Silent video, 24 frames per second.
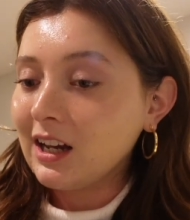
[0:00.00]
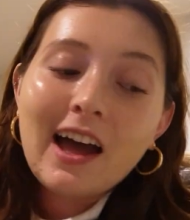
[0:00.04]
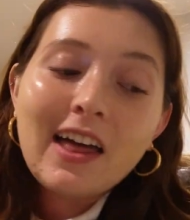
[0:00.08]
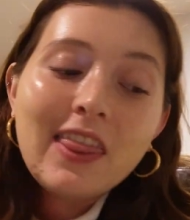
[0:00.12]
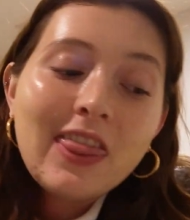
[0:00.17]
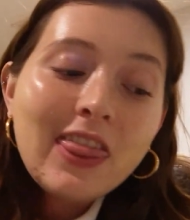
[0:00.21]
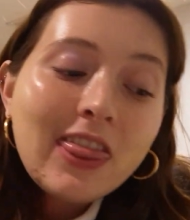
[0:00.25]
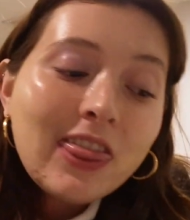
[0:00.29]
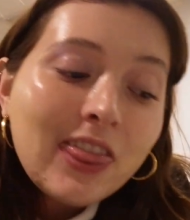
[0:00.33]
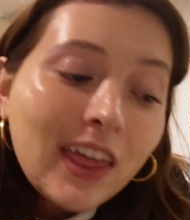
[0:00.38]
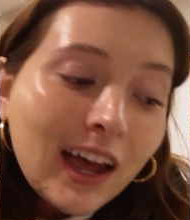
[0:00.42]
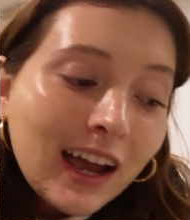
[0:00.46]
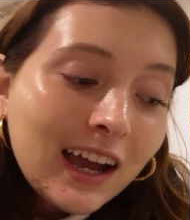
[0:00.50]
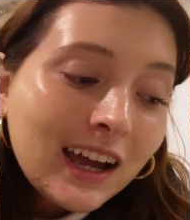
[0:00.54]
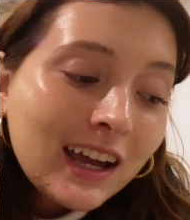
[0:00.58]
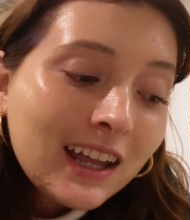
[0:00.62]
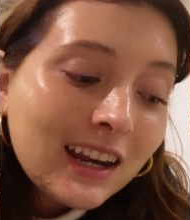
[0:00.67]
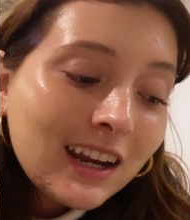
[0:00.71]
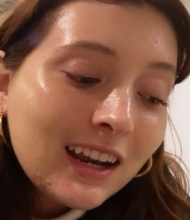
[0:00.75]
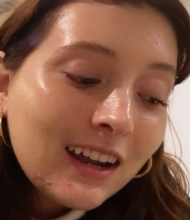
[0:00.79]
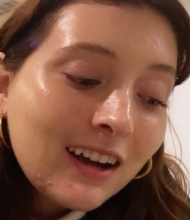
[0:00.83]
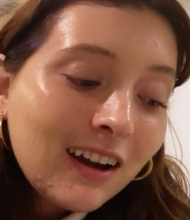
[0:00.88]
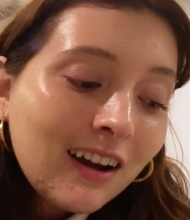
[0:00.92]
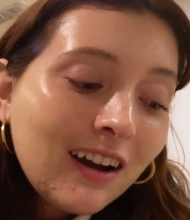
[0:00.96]
And
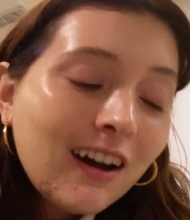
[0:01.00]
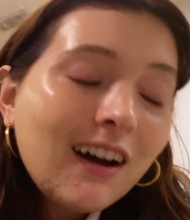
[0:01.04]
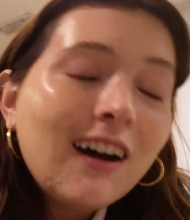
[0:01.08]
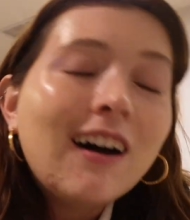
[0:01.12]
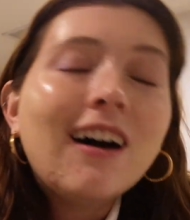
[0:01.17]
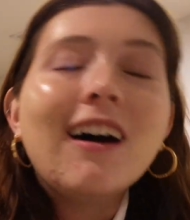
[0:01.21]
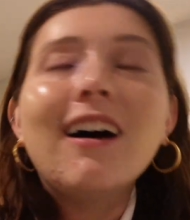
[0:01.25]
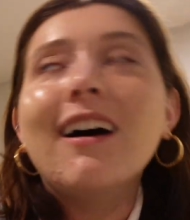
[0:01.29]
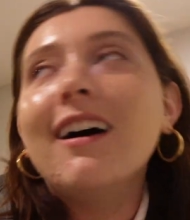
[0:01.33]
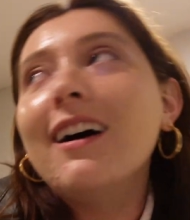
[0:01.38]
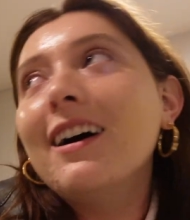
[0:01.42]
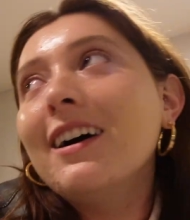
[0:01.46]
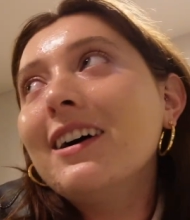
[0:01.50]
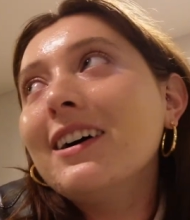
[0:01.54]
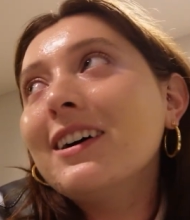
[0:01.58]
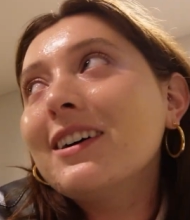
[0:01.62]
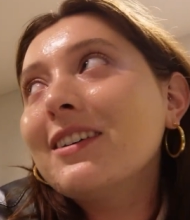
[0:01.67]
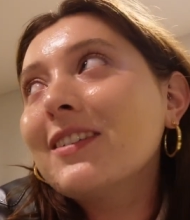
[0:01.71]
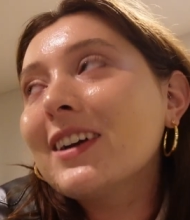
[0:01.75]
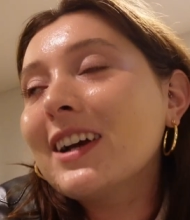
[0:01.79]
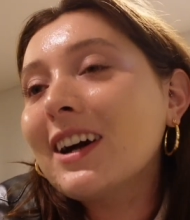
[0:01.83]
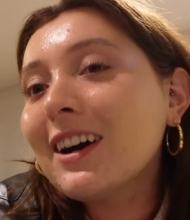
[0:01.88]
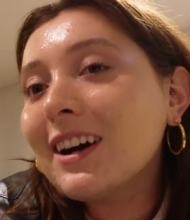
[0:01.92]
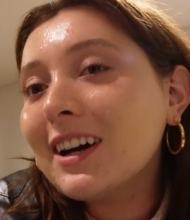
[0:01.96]
then, oh
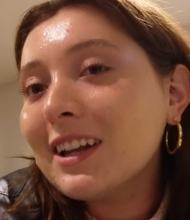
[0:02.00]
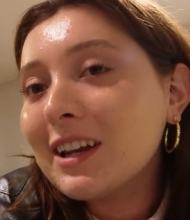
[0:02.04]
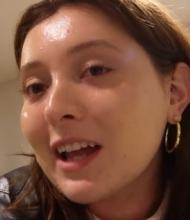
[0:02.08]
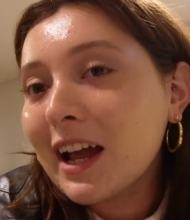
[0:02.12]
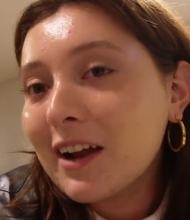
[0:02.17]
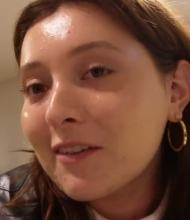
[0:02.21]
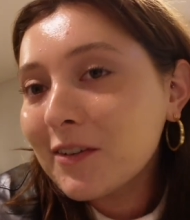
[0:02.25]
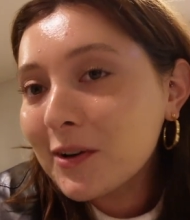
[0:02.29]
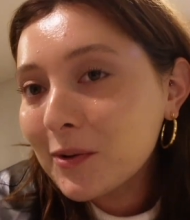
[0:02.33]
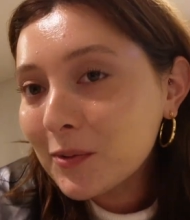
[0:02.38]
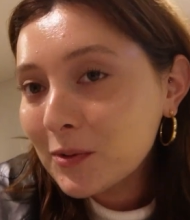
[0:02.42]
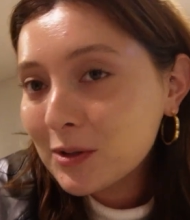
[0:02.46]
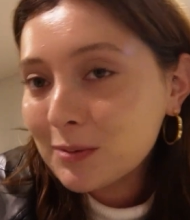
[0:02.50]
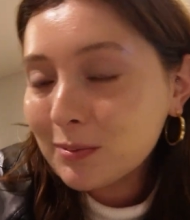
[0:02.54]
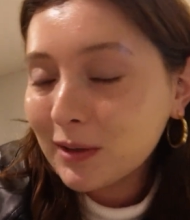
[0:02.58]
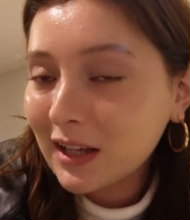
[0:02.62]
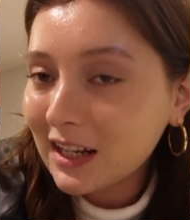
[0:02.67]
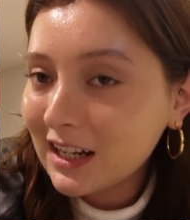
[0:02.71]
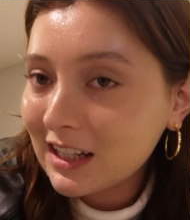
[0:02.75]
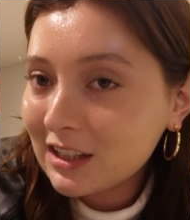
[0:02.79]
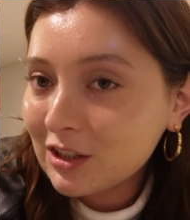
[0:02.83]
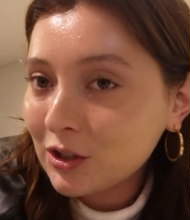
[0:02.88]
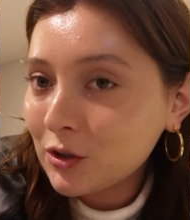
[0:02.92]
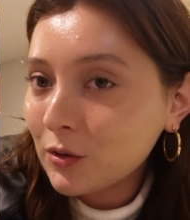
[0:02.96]
my god, everyone was
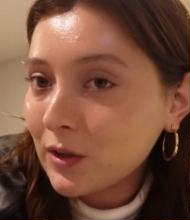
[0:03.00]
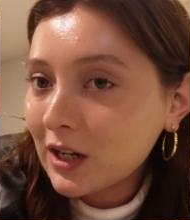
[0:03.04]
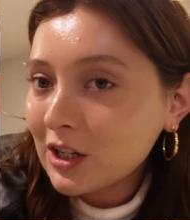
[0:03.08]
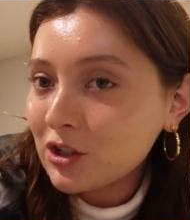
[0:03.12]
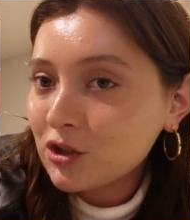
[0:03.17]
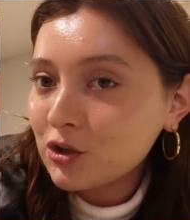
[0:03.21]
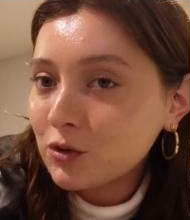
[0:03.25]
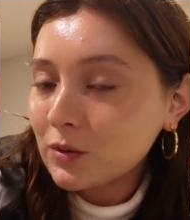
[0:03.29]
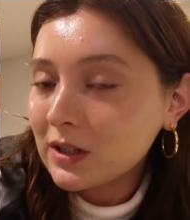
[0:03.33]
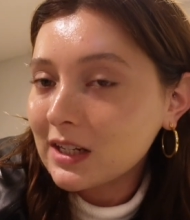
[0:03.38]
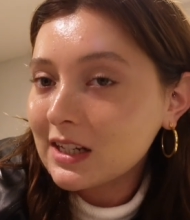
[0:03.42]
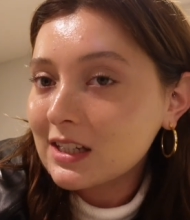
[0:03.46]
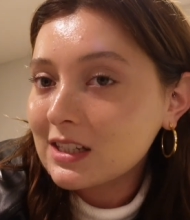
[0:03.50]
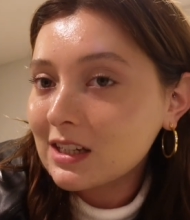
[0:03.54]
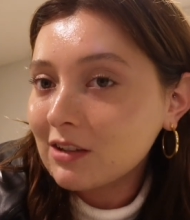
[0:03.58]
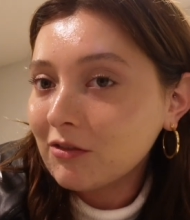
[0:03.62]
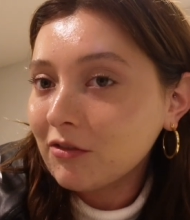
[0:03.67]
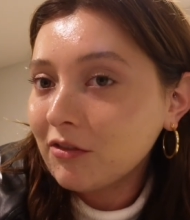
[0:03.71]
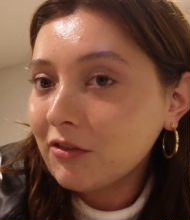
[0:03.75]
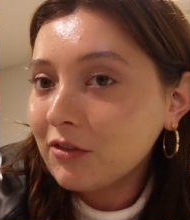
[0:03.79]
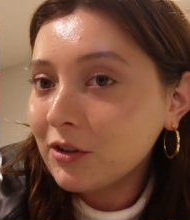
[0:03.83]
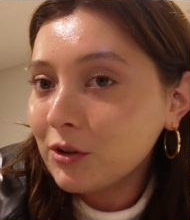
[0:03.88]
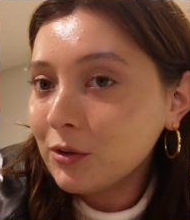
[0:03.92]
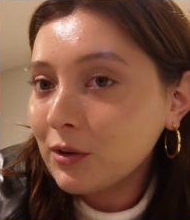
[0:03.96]
planning to go get drinks and
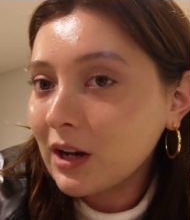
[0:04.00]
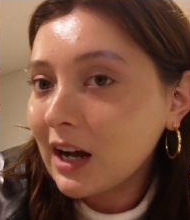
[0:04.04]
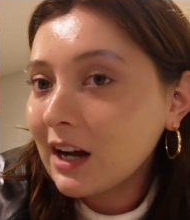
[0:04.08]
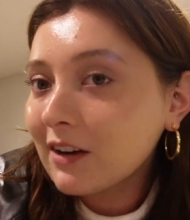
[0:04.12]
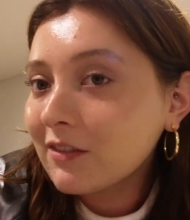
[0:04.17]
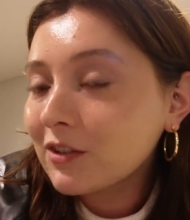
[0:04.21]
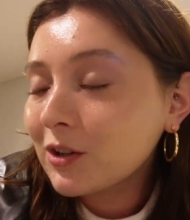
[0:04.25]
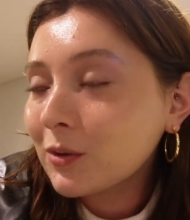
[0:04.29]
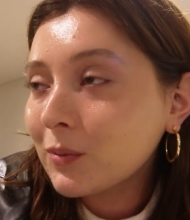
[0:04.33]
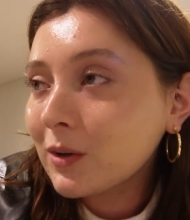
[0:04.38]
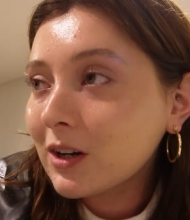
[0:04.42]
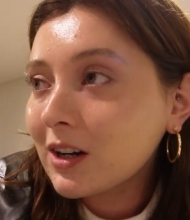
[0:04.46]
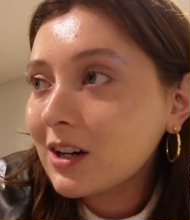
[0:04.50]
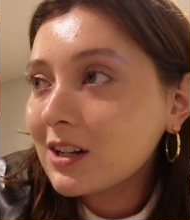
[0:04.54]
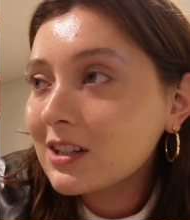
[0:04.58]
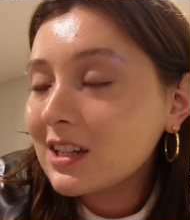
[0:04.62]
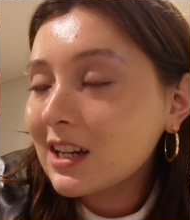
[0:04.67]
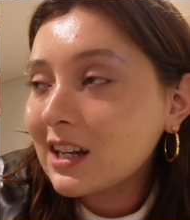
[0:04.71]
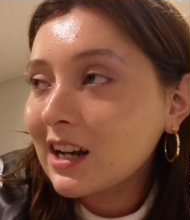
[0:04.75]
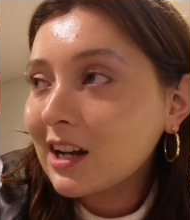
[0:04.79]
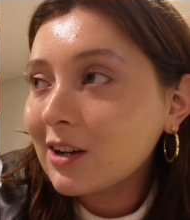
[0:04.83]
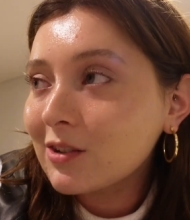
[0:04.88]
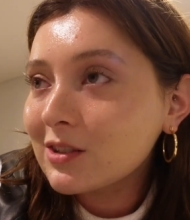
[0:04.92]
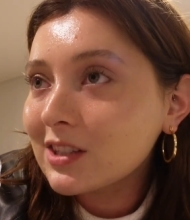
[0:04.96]
food afterwards,
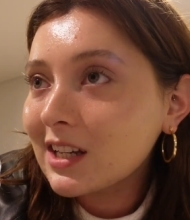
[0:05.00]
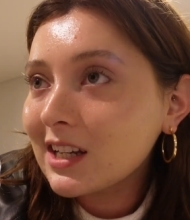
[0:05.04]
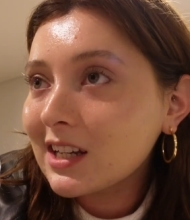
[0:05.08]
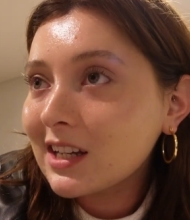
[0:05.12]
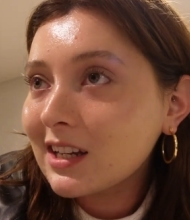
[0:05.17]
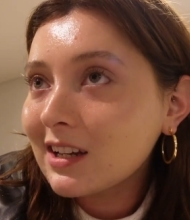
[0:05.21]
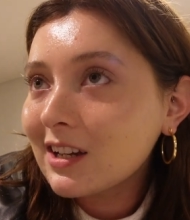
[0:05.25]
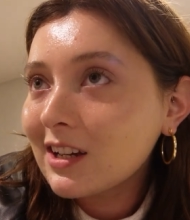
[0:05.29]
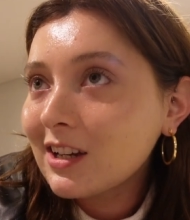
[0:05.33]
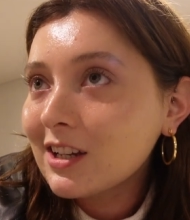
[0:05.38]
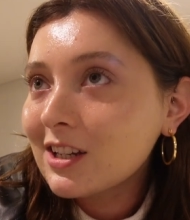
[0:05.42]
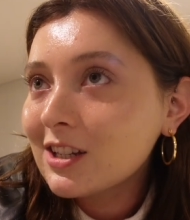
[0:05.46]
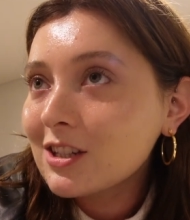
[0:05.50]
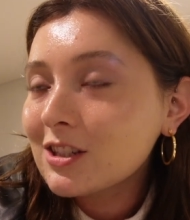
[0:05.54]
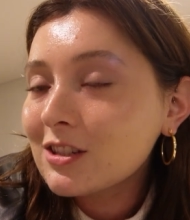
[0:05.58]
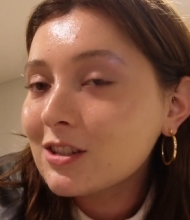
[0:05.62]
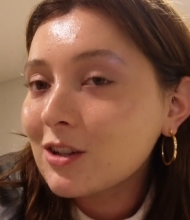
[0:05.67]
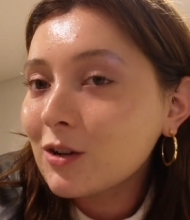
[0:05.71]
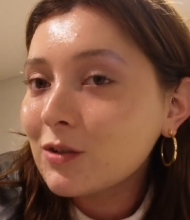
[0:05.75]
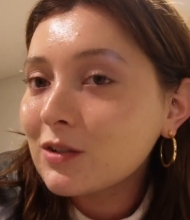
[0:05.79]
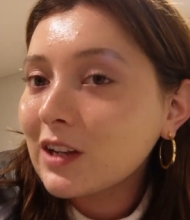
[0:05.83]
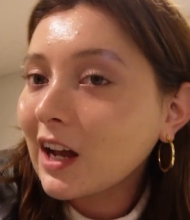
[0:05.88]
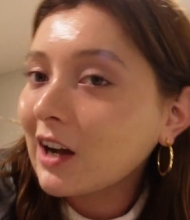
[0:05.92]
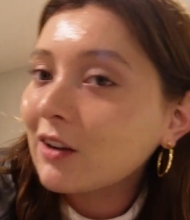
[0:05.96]
and I was like
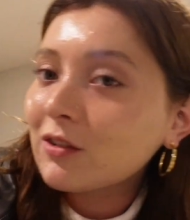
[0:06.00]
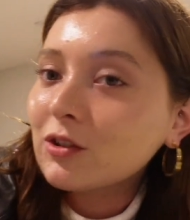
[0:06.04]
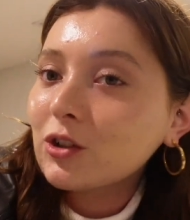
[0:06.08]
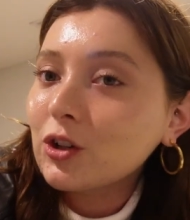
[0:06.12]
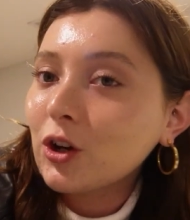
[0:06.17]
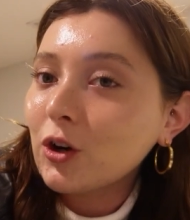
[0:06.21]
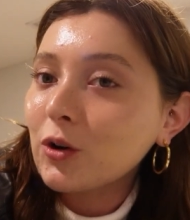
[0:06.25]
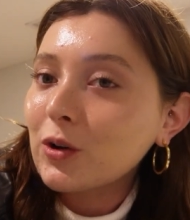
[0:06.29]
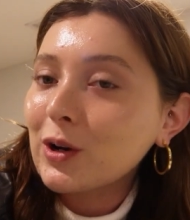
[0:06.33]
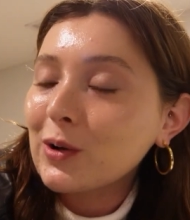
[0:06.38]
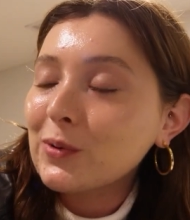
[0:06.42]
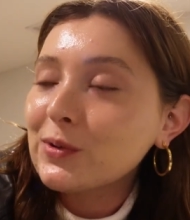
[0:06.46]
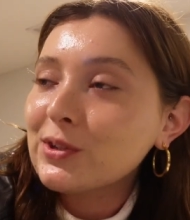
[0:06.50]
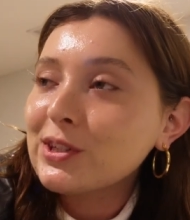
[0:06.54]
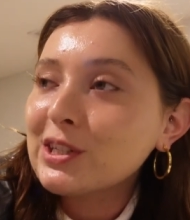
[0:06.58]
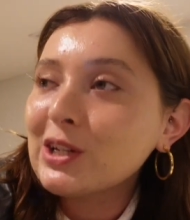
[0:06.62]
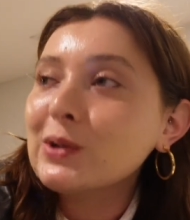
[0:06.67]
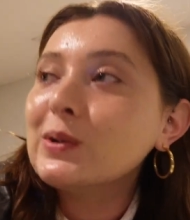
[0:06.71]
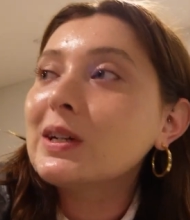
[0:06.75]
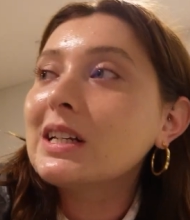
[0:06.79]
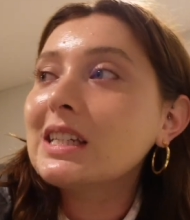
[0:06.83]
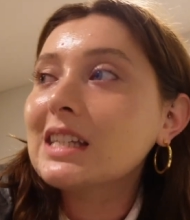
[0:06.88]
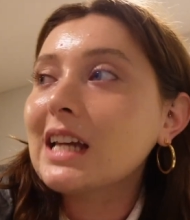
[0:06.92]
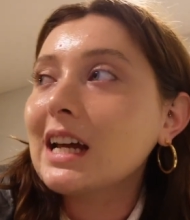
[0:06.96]
so down to go, and I was so
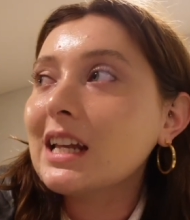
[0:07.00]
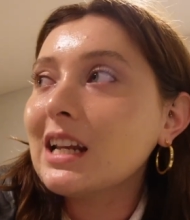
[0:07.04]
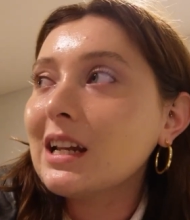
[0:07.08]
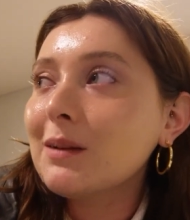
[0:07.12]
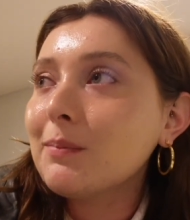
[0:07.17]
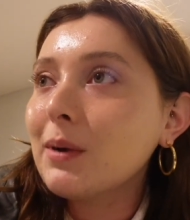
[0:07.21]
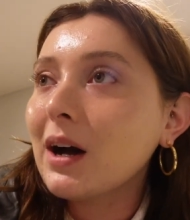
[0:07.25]
excited.